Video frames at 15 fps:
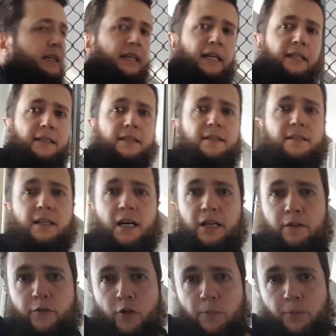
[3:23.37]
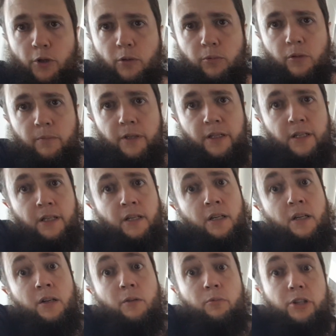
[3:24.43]
at the start of your problem,
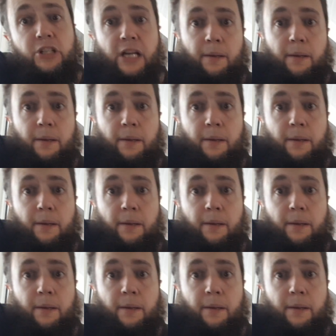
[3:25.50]
which